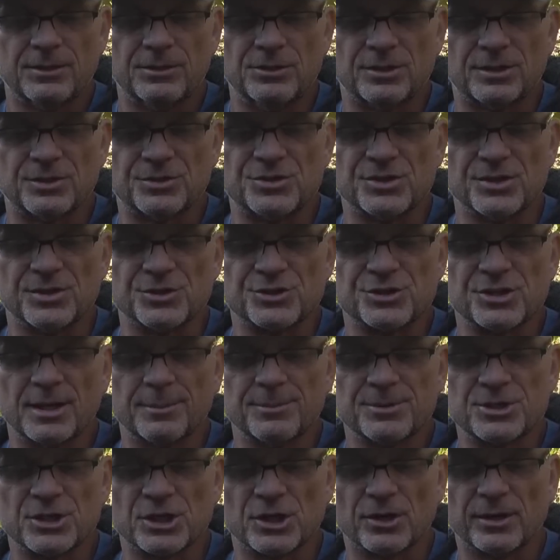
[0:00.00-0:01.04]
You could see the
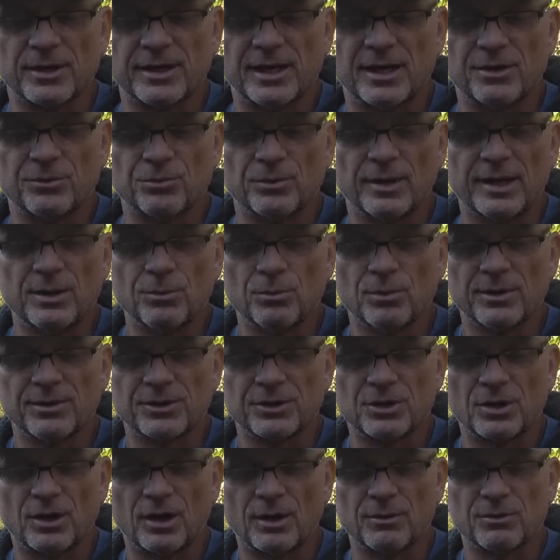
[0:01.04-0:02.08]
cemetery and right where
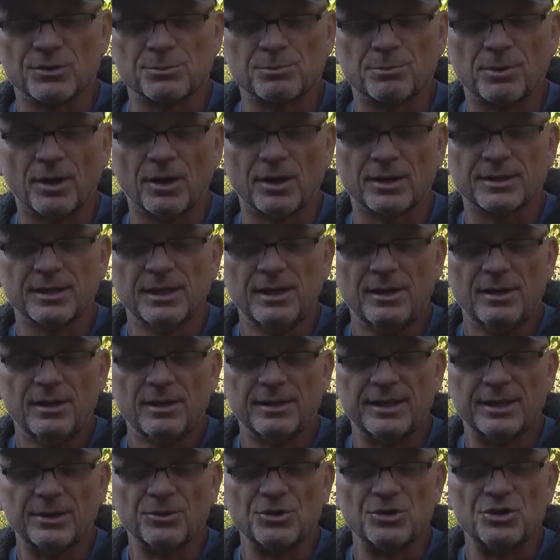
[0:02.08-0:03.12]
the car was parked.
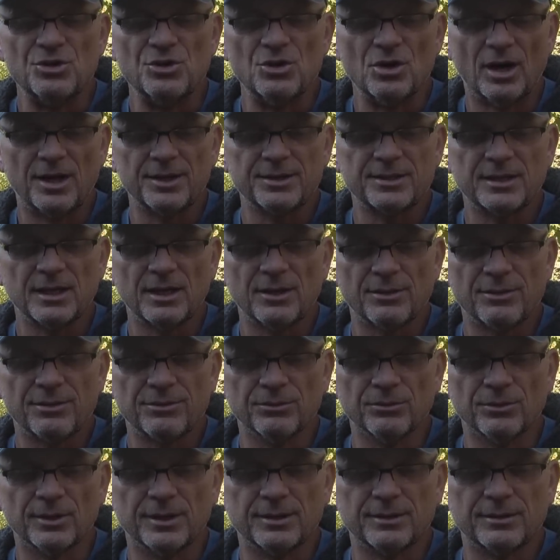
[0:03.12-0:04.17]
They would not get
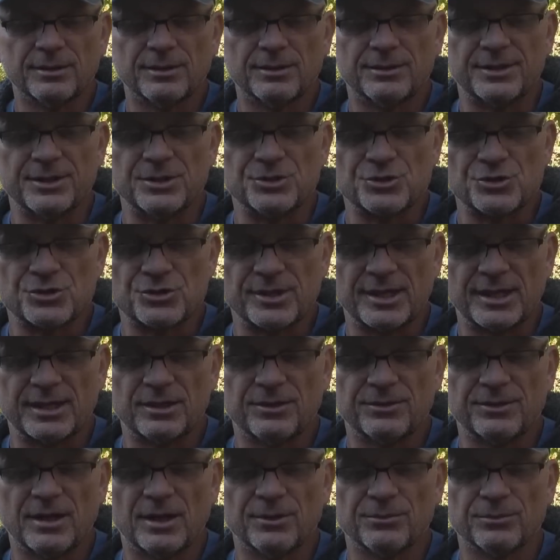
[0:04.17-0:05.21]
through it. They stayed
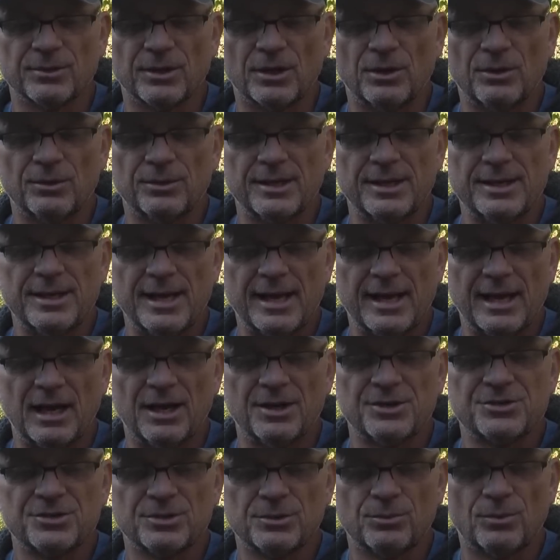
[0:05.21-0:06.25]
on that road and
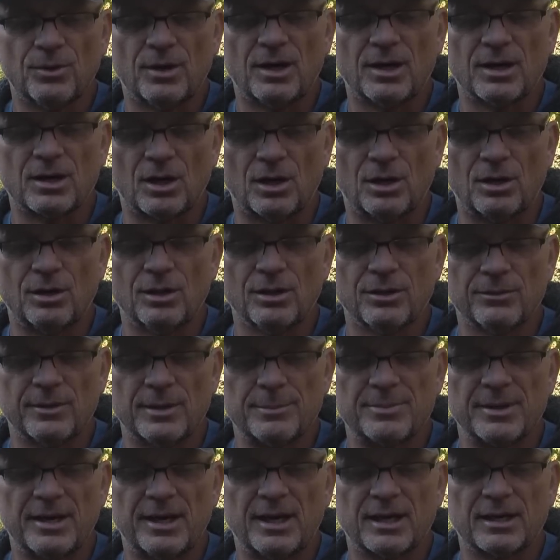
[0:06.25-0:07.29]
had to walk all the
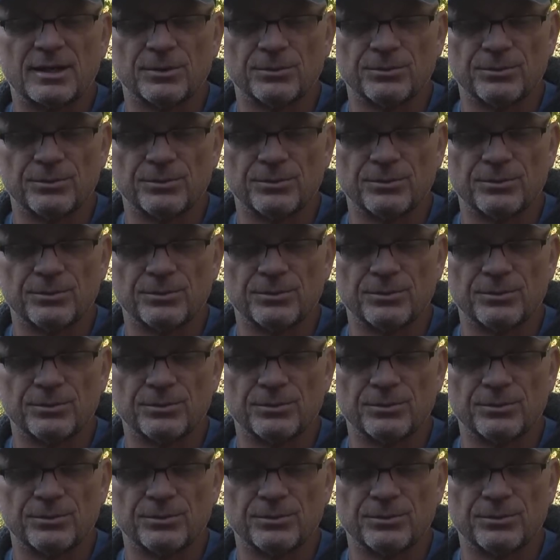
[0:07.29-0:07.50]
way back